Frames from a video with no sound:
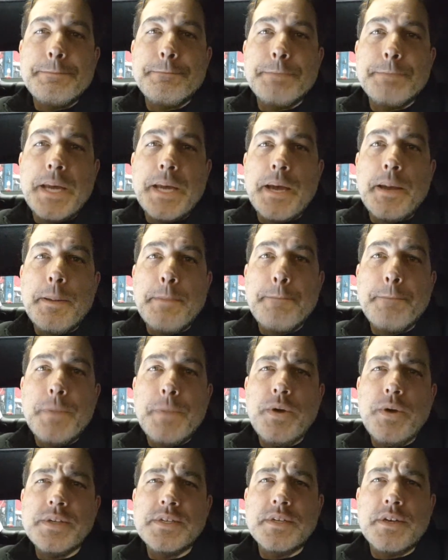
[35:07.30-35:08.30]
Yeah.
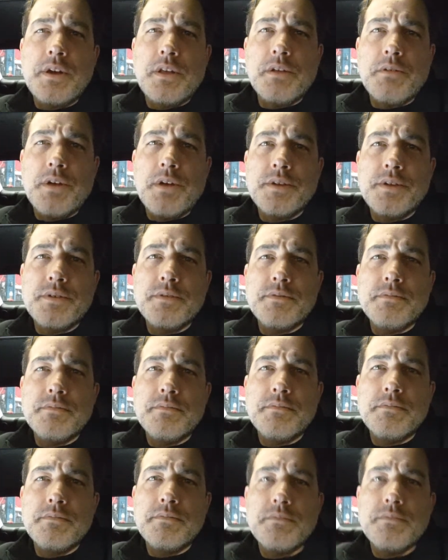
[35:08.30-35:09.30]
Oh, he's in Colorado?
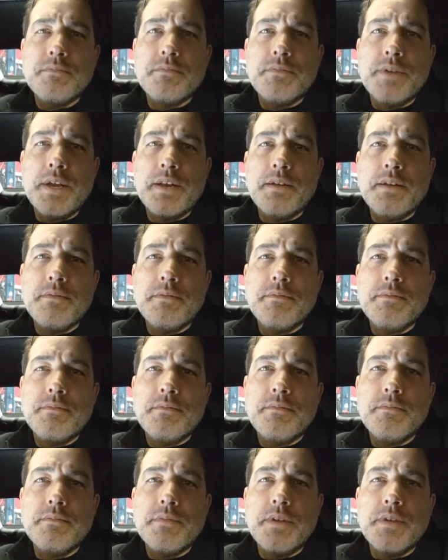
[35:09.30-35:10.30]
Wait.
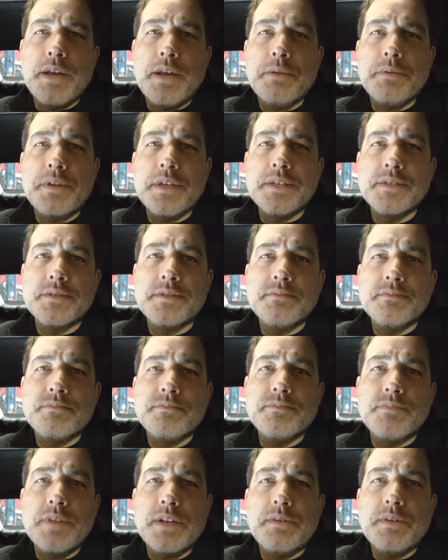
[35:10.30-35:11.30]
I didn't realize
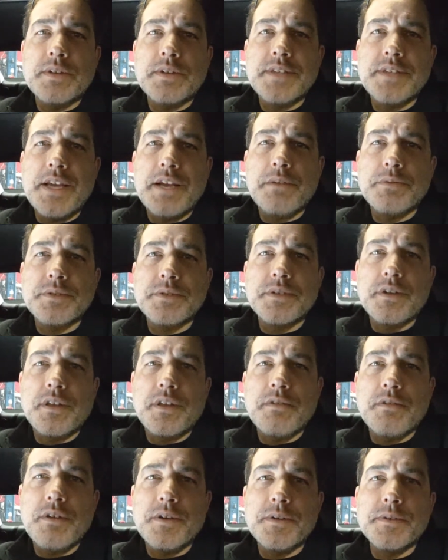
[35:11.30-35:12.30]
Zach was in
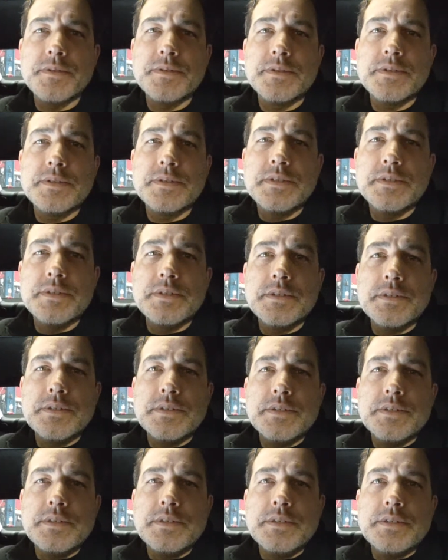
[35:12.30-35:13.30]
Colorado.
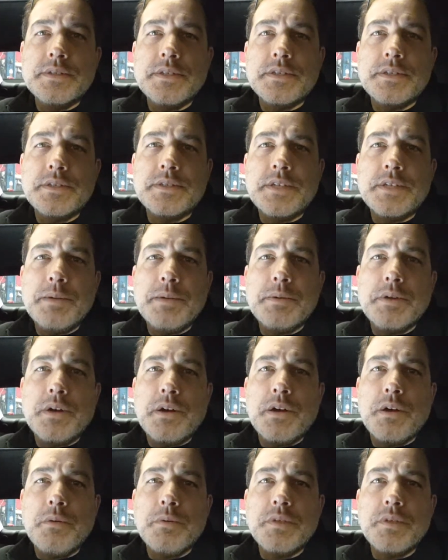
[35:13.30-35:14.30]
Is this the same
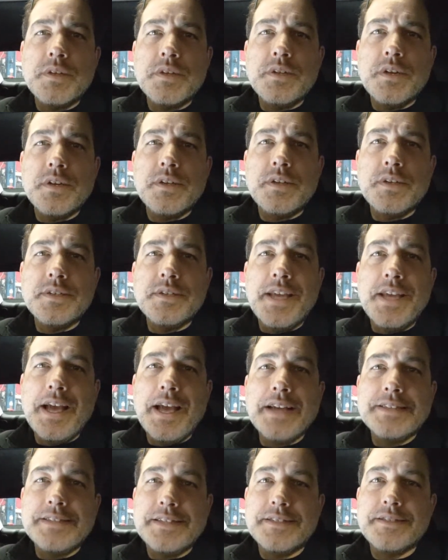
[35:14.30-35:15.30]
car with the ducky?
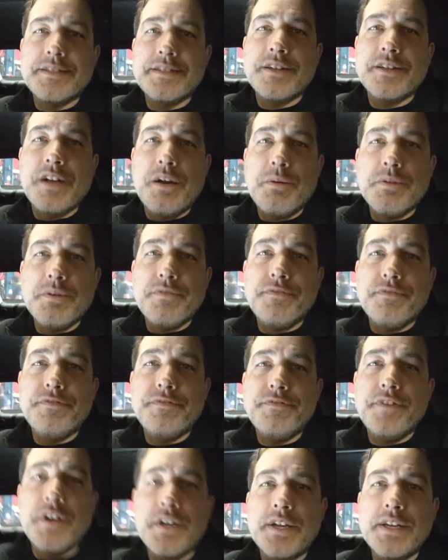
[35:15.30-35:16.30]
Yes, this is the car with the
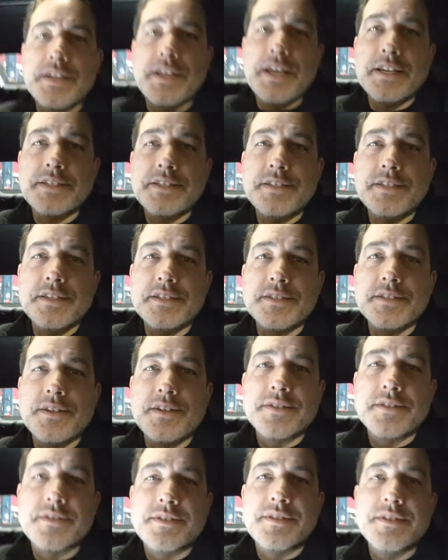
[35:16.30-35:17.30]
fucking nasty
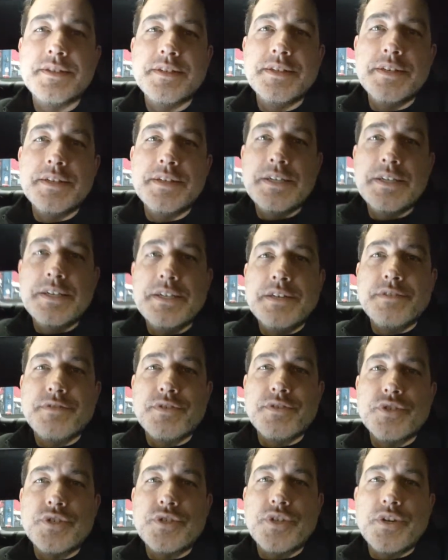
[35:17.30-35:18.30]
exhaust. For
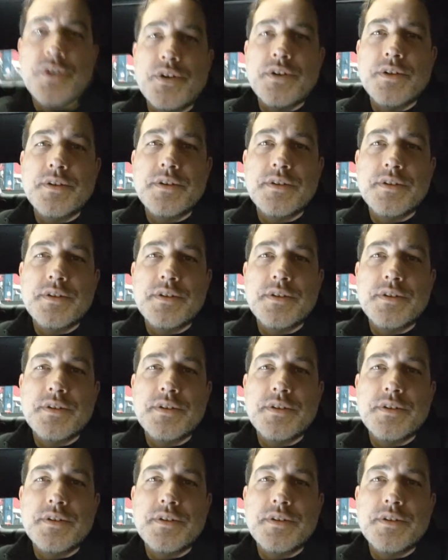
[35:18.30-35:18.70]
sure.